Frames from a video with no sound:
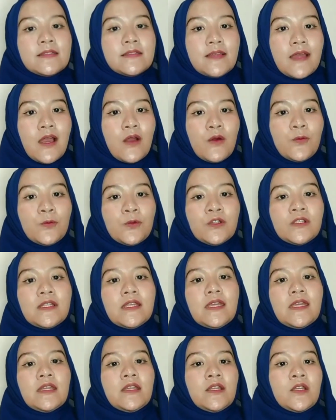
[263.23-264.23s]
that would
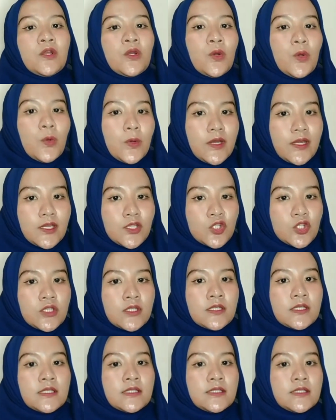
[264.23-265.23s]
encourage
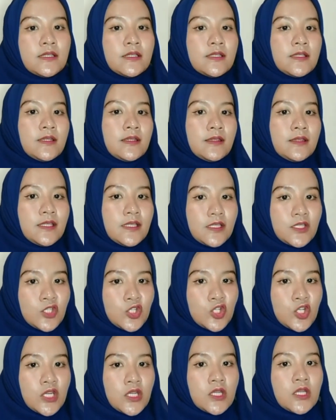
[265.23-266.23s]
the
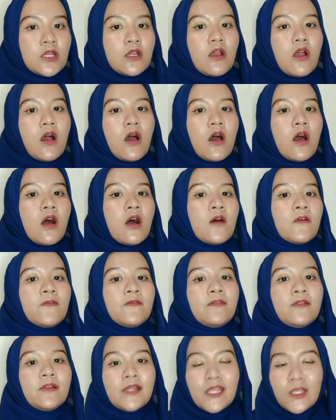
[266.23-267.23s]
teaching of
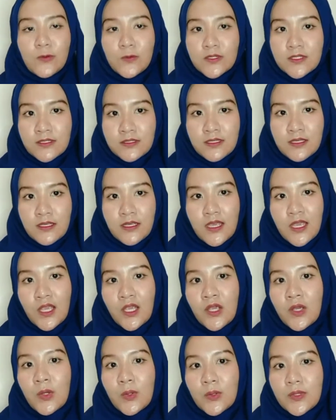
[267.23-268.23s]
linguistic
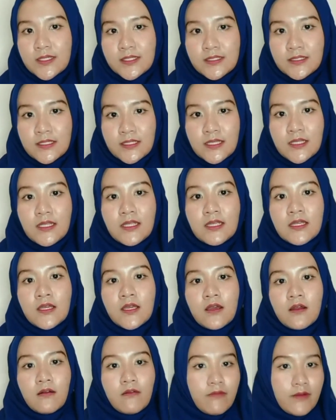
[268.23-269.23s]
accuracy
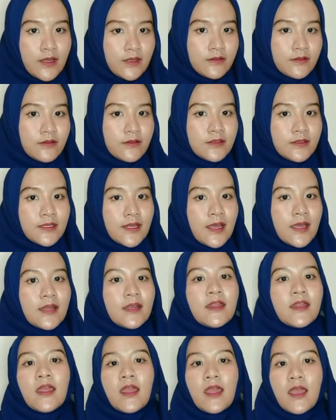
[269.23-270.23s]
rather
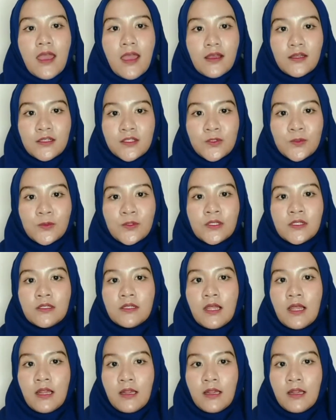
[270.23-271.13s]
than actual